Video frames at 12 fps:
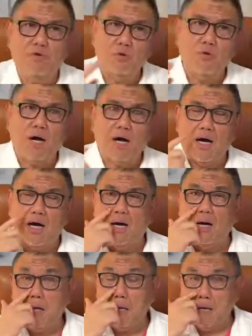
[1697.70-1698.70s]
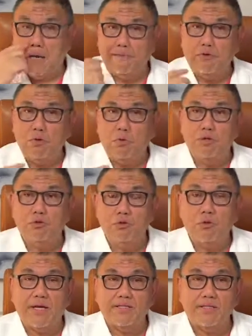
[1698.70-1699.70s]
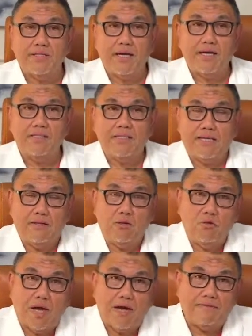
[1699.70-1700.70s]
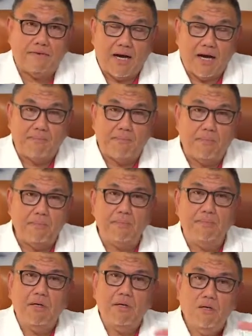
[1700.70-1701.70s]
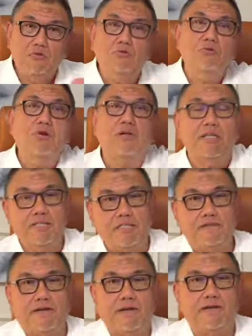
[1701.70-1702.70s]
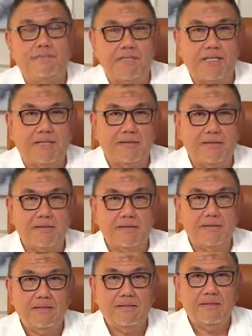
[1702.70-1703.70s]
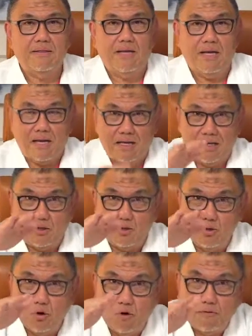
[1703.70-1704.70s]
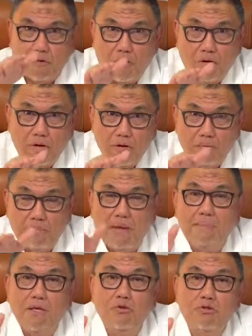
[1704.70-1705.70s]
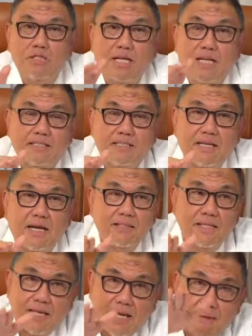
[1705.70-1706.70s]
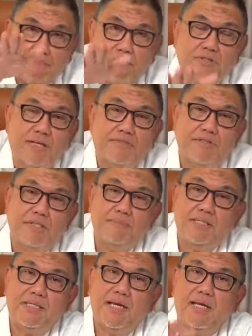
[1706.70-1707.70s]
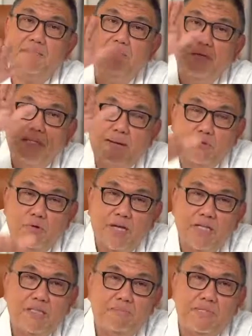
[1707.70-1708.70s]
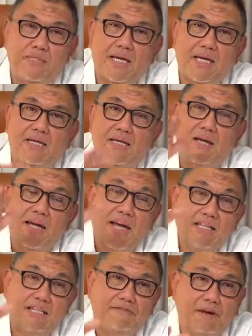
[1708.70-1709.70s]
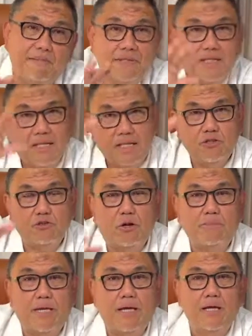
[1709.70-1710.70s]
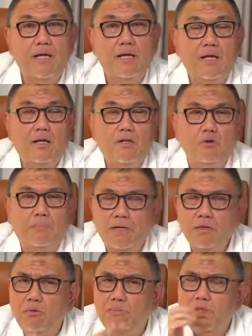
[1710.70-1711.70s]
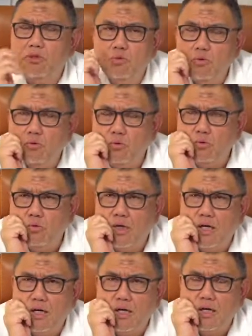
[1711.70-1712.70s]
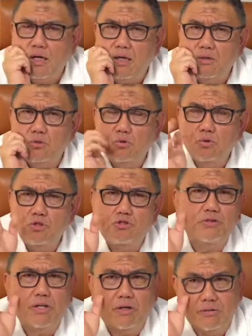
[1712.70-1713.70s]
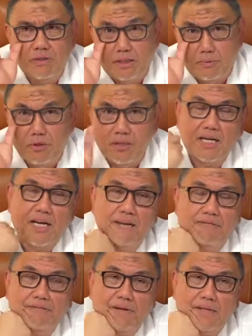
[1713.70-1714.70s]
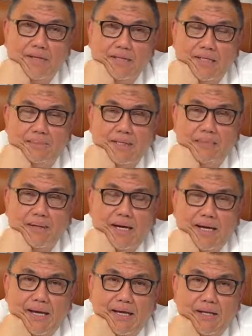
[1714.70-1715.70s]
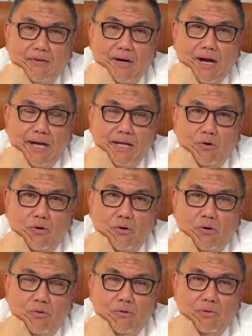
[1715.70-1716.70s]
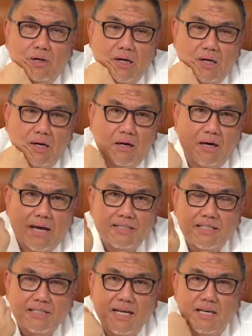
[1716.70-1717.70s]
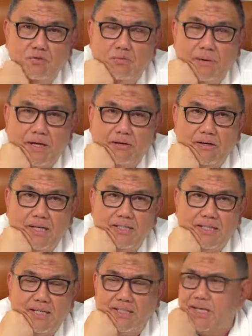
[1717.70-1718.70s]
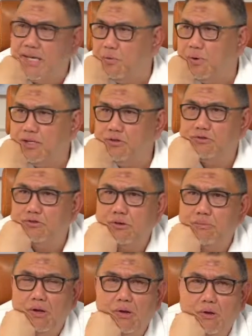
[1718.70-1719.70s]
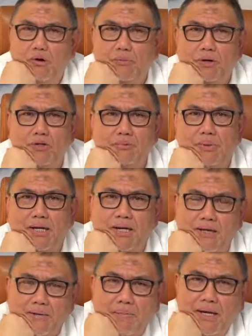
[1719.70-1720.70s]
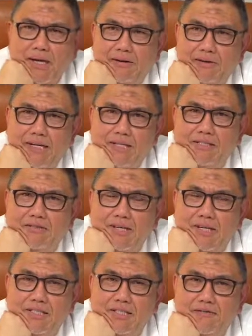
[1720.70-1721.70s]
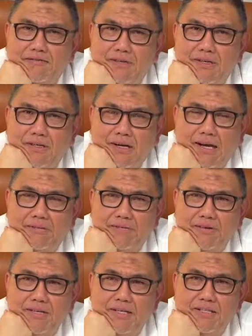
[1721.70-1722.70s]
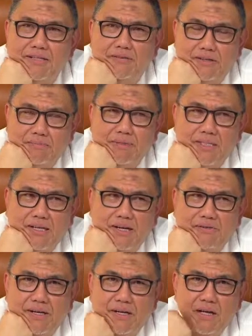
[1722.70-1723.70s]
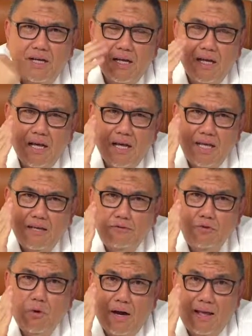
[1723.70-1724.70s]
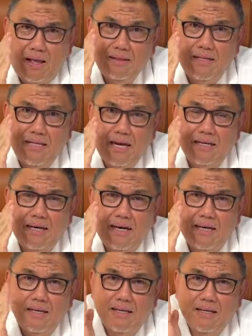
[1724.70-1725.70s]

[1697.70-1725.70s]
you want to do exercise and you have a heart problem, do not achieve 100%. You go for, maybe you start exercising, aim for 70%, build up to 80%, 85%, and stop there. So, but don't be too strict on this, because I have, sometimes I go exercise with my colleagues and I say, hey, why do you stop? Oh, because my heart rate has achieved, I've already achieved 100% heart rate. If you are a healthy young guy,